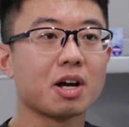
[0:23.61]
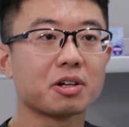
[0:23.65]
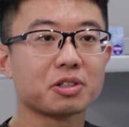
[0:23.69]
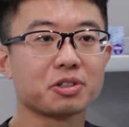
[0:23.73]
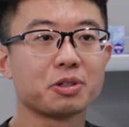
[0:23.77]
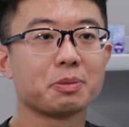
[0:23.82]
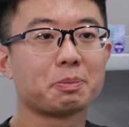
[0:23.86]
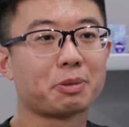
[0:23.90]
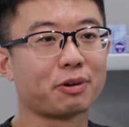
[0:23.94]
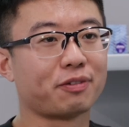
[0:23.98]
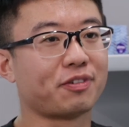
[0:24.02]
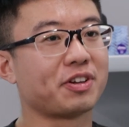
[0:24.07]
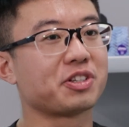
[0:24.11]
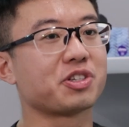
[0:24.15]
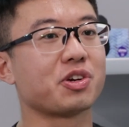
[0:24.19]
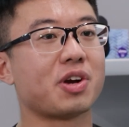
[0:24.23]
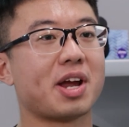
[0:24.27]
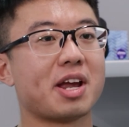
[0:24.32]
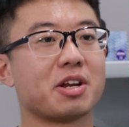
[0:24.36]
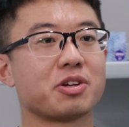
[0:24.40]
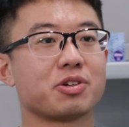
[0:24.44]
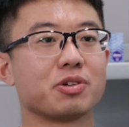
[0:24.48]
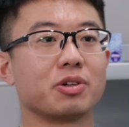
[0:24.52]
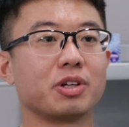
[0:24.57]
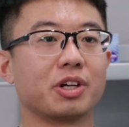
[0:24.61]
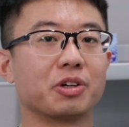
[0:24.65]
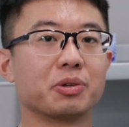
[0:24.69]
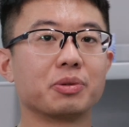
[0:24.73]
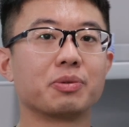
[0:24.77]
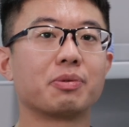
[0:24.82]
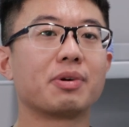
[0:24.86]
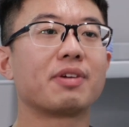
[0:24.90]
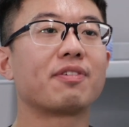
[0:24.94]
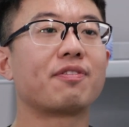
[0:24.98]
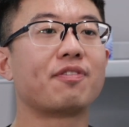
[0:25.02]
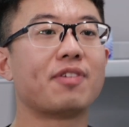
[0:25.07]
talked to Professor Andrew Liu,
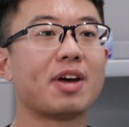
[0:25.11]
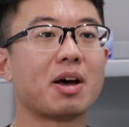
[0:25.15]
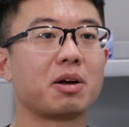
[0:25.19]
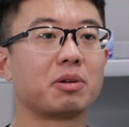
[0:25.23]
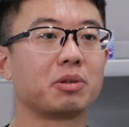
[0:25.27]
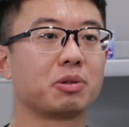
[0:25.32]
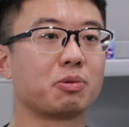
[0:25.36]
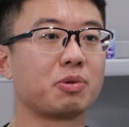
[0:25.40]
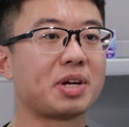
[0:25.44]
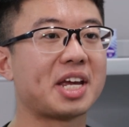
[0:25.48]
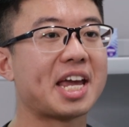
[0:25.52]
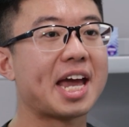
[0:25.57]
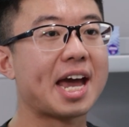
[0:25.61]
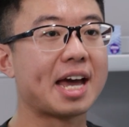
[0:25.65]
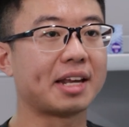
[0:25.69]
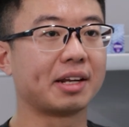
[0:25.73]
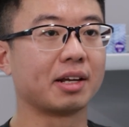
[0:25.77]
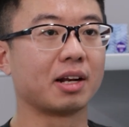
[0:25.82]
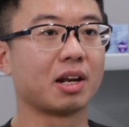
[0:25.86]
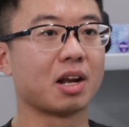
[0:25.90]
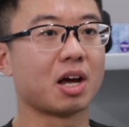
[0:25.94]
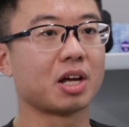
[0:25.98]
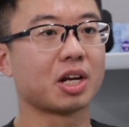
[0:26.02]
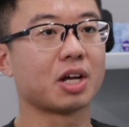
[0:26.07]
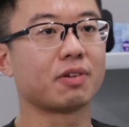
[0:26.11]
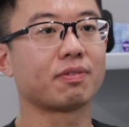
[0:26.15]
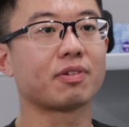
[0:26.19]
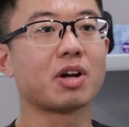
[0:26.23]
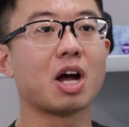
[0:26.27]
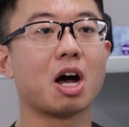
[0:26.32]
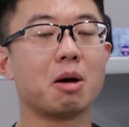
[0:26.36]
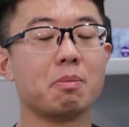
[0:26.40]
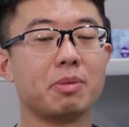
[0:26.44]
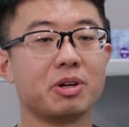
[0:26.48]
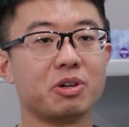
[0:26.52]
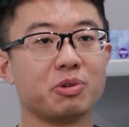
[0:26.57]
we found we had a lot of
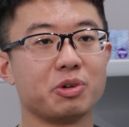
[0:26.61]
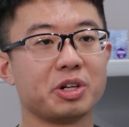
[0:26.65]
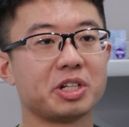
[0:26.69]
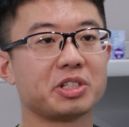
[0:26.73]
common